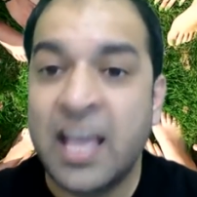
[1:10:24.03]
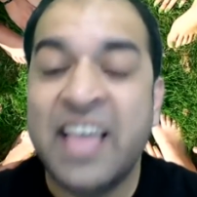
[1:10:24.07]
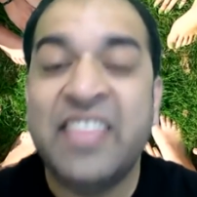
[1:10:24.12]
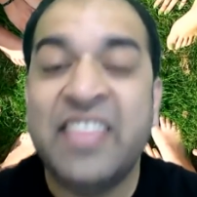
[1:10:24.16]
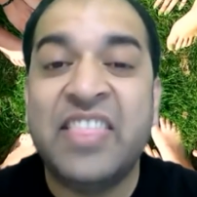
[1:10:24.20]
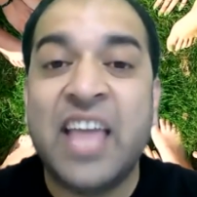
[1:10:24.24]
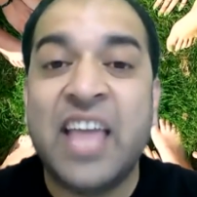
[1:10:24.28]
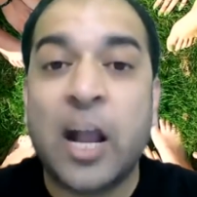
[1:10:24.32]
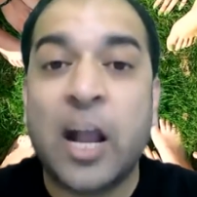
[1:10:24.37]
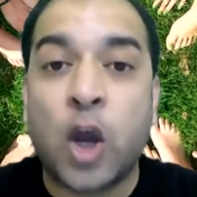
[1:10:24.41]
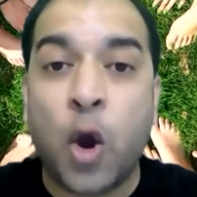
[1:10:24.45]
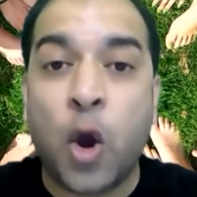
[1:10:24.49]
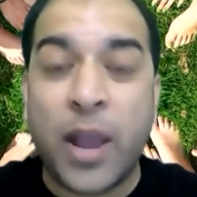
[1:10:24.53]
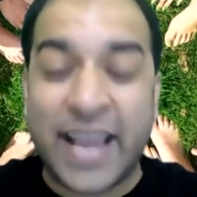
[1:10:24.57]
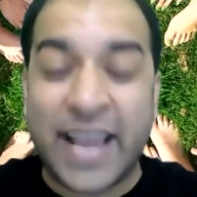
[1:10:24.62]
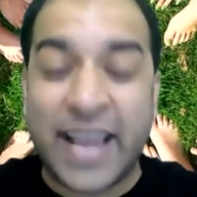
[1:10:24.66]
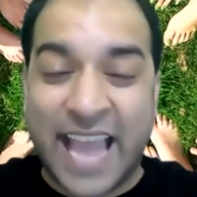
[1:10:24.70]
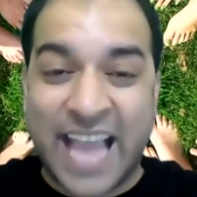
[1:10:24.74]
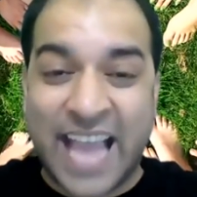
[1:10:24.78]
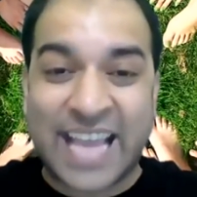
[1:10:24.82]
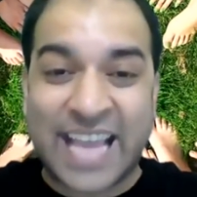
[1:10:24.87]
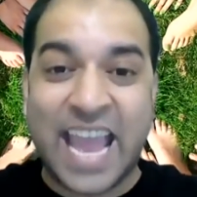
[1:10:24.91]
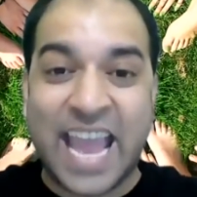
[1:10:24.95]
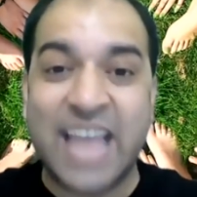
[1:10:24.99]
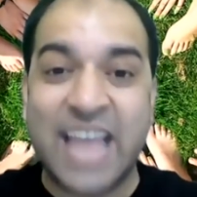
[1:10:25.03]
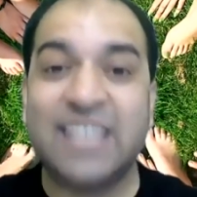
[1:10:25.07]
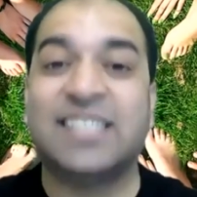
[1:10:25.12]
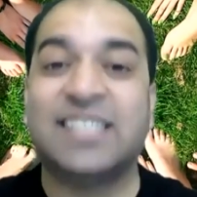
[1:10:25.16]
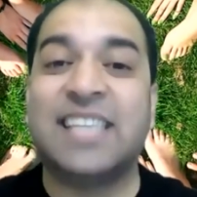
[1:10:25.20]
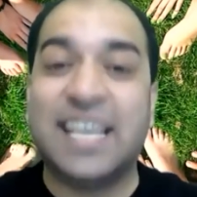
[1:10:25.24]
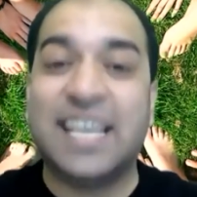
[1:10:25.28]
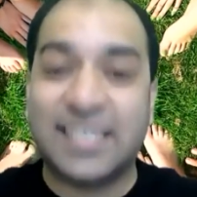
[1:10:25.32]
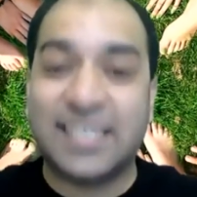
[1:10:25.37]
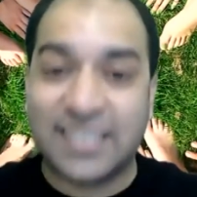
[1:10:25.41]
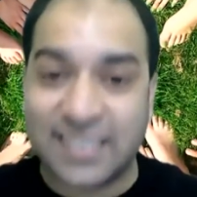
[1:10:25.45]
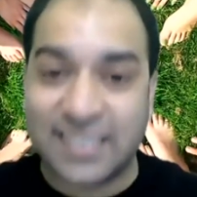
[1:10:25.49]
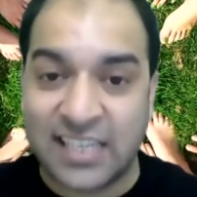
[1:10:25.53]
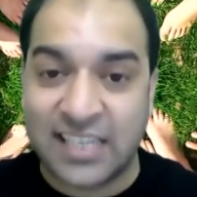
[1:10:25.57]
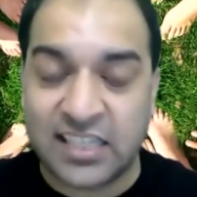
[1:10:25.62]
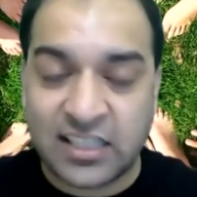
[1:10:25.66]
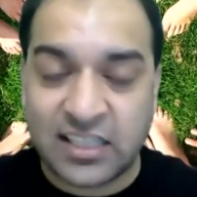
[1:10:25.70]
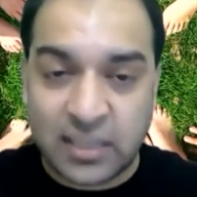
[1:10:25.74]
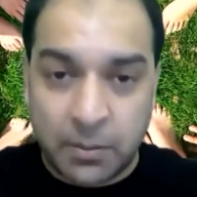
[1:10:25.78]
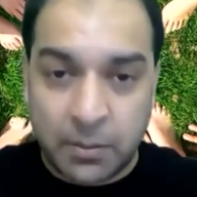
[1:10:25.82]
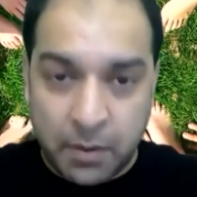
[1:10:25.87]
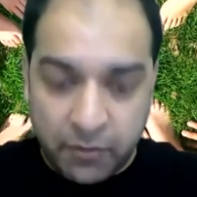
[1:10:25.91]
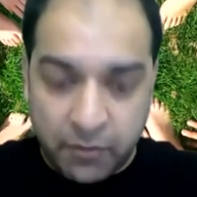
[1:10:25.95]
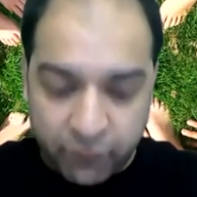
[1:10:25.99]
they're going against their
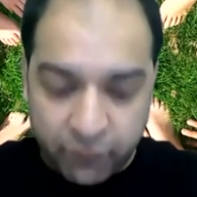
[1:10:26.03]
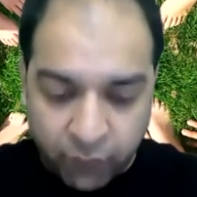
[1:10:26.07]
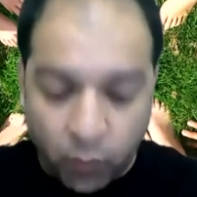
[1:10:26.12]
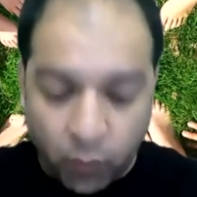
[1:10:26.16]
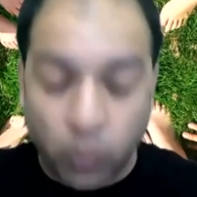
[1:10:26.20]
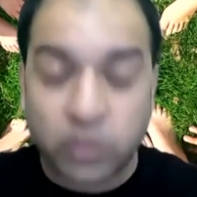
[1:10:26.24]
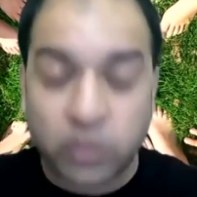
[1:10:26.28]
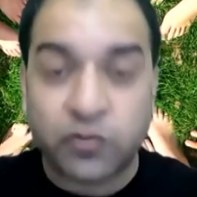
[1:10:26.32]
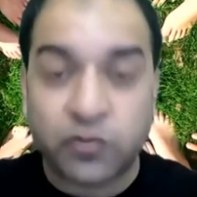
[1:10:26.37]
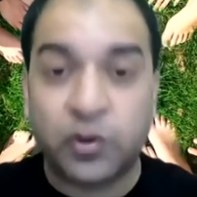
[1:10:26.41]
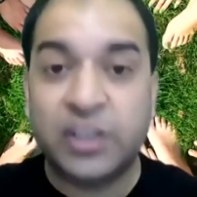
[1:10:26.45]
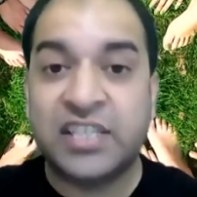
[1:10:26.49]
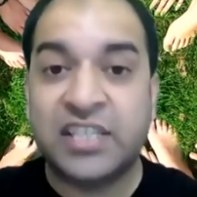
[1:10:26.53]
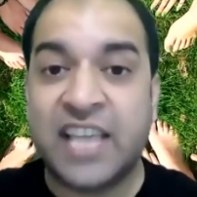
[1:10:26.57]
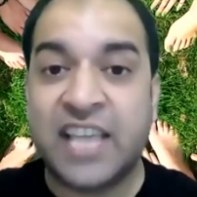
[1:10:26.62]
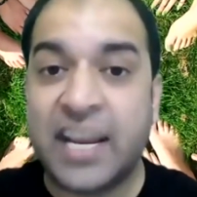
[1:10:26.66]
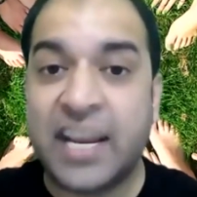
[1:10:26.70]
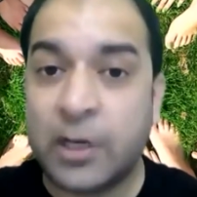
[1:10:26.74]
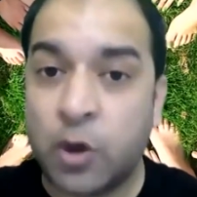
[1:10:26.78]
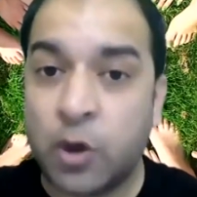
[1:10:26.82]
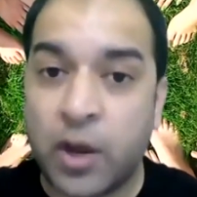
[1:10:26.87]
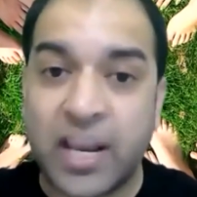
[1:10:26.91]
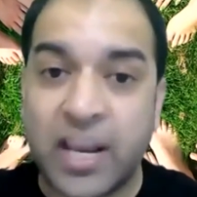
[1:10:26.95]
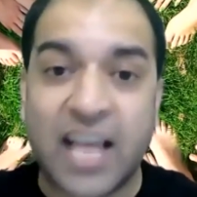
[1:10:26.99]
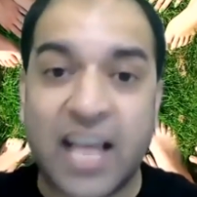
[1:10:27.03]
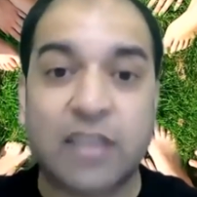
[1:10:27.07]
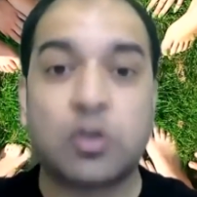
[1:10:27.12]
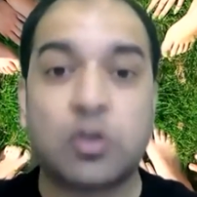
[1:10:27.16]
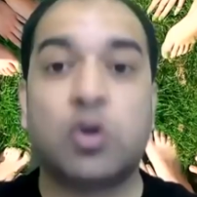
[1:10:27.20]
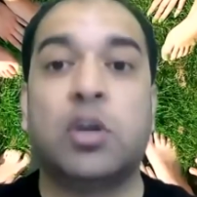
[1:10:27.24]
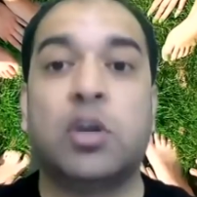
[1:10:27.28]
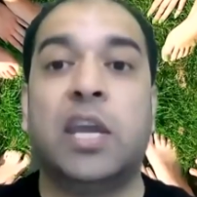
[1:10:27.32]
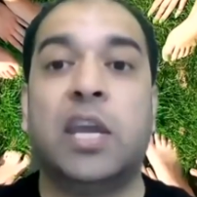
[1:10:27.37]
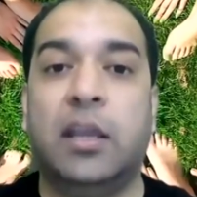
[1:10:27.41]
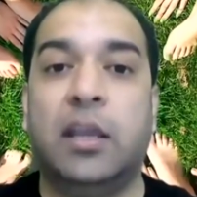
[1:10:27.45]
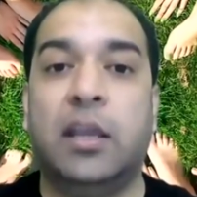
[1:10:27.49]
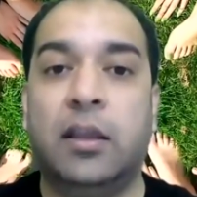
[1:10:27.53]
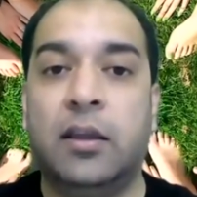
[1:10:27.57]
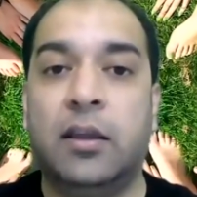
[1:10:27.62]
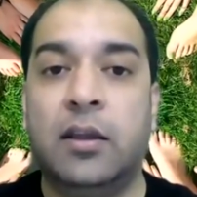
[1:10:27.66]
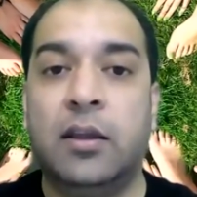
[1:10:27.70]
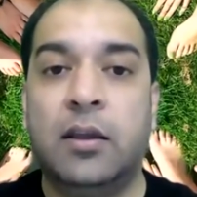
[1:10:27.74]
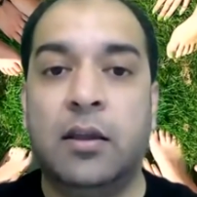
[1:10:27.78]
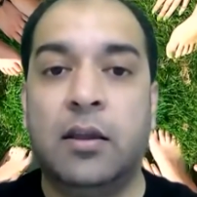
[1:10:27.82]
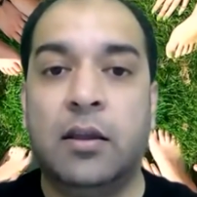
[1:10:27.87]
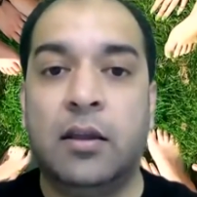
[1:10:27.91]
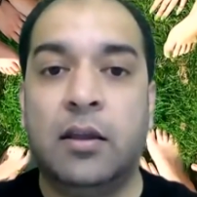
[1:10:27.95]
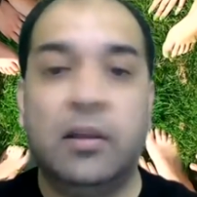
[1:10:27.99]
system and forcefully saying no, and that's okay.
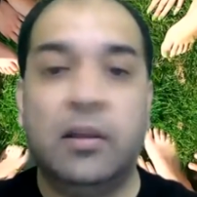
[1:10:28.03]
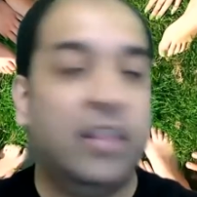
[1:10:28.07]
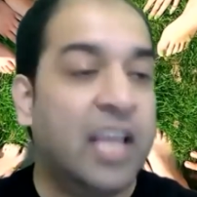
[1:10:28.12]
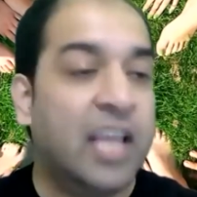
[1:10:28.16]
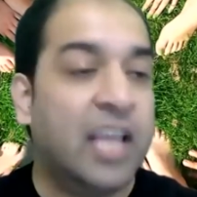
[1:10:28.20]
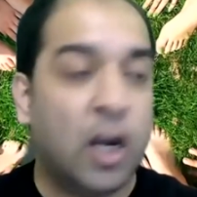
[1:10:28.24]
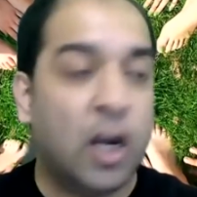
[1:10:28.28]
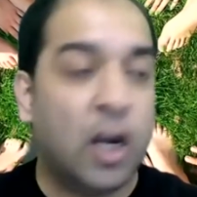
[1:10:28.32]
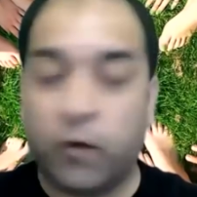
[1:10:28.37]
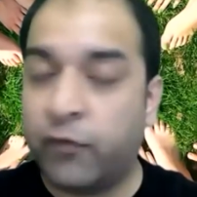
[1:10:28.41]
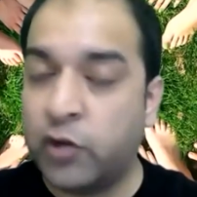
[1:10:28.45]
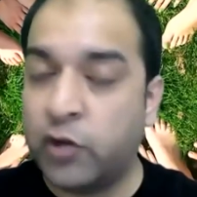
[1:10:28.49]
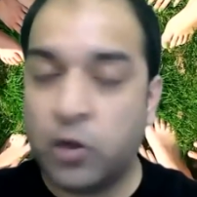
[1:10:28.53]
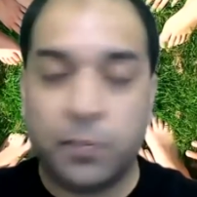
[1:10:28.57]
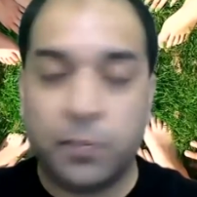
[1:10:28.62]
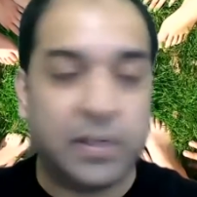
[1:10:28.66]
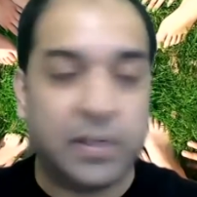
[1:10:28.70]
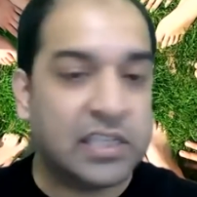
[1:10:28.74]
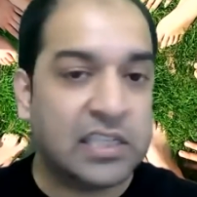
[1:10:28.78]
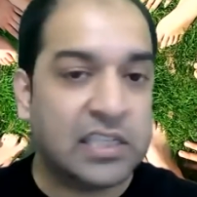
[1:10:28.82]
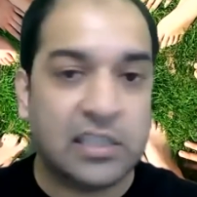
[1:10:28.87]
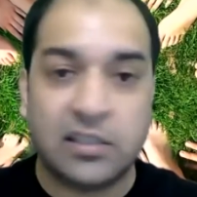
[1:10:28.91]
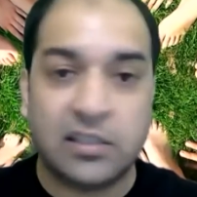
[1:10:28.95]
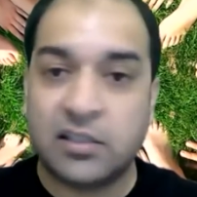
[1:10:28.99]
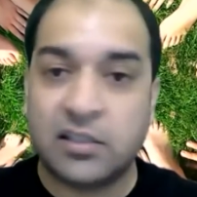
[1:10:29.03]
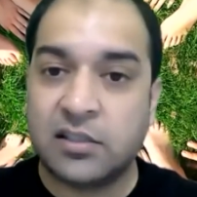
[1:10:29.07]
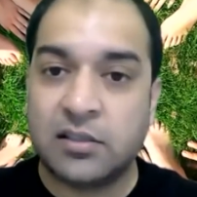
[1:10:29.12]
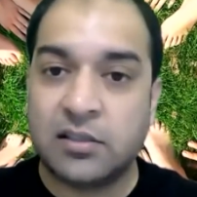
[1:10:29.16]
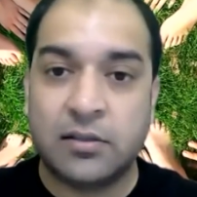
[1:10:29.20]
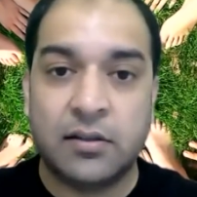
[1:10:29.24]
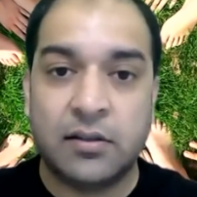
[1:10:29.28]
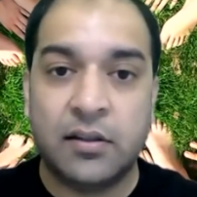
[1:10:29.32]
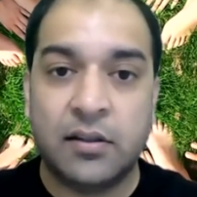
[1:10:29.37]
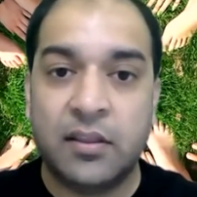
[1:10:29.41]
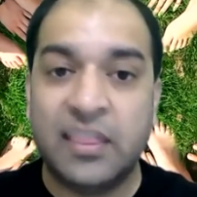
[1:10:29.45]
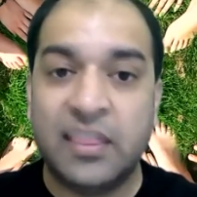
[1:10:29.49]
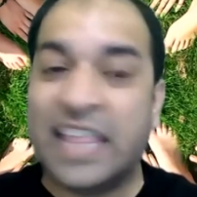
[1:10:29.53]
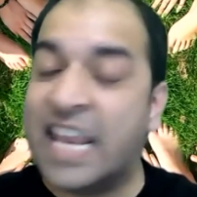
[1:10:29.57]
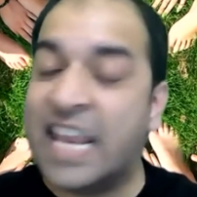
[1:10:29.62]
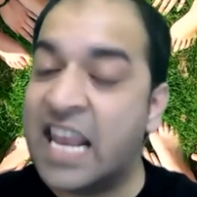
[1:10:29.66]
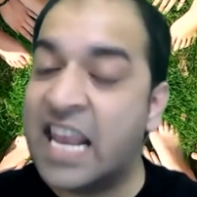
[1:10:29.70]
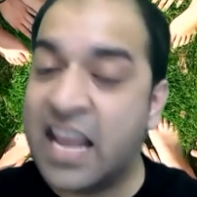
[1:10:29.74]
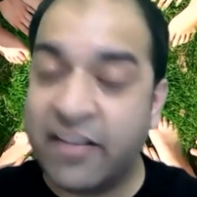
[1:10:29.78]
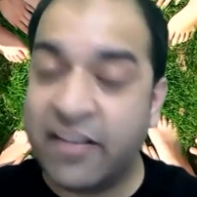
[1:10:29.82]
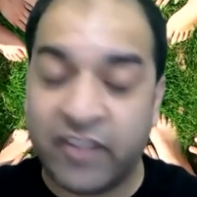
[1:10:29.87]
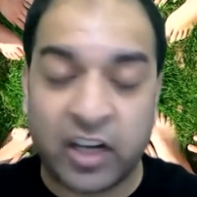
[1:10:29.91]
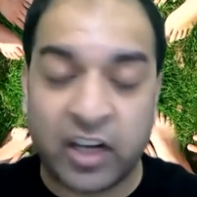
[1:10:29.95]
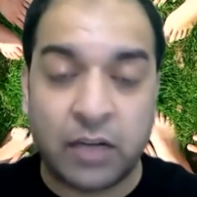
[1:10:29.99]
They're not for your business. They're
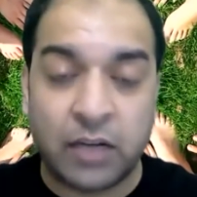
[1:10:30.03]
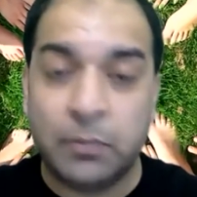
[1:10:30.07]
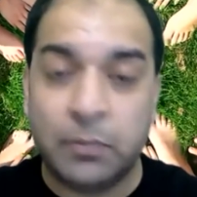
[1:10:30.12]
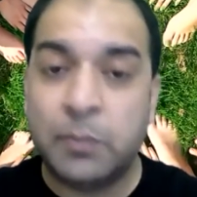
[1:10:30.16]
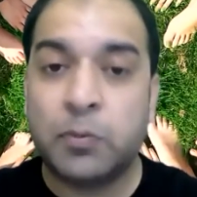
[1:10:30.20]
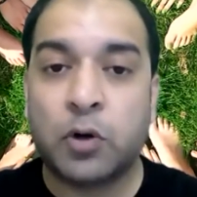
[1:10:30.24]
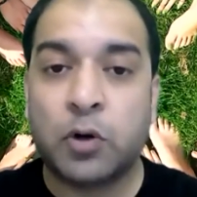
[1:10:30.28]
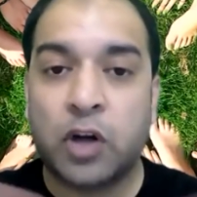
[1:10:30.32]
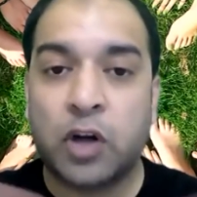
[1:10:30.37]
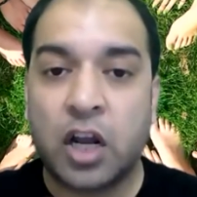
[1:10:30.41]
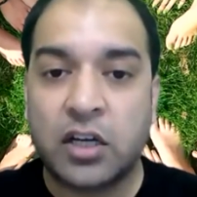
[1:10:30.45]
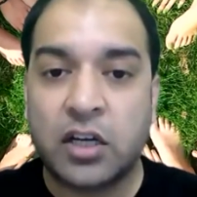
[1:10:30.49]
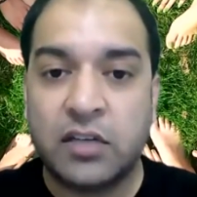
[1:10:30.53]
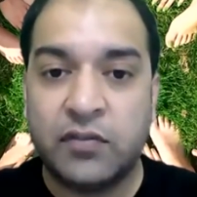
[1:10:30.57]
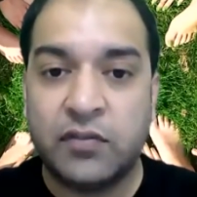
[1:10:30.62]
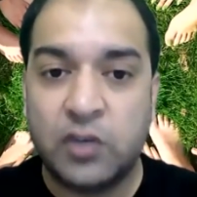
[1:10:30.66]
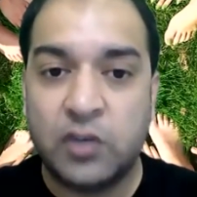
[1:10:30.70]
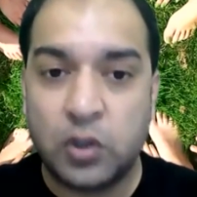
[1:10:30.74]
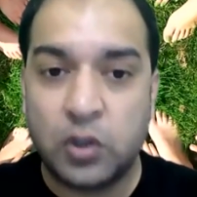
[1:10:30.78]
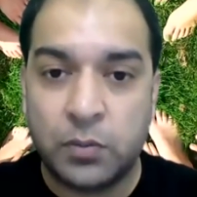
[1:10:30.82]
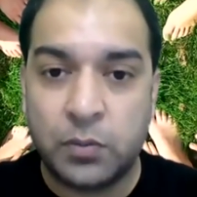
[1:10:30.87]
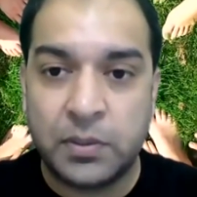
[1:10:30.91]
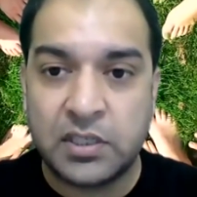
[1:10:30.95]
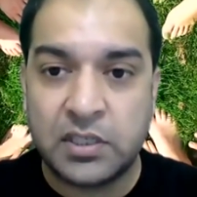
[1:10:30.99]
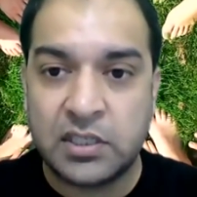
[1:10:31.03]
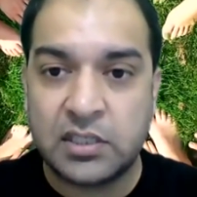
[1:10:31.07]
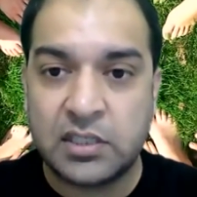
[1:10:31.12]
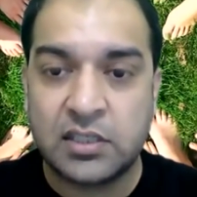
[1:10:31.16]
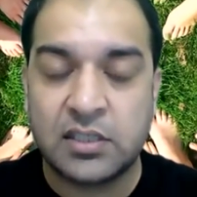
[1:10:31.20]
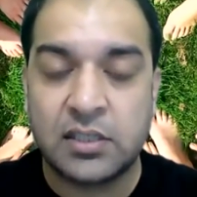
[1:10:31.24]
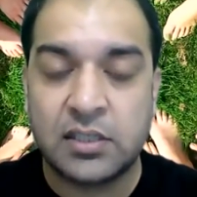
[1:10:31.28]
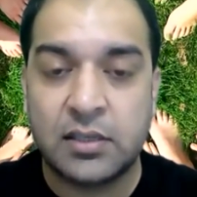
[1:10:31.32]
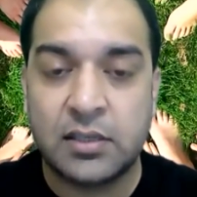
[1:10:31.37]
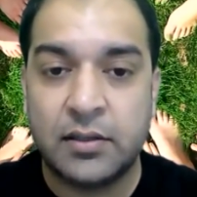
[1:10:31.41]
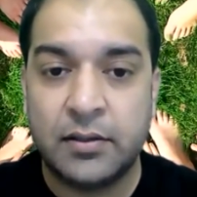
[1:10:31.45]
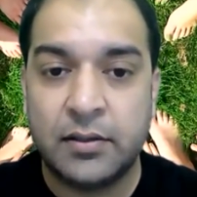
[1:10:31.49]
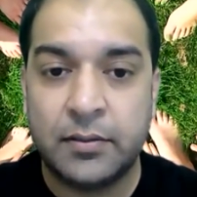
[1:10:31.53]
never going to be productive in your business.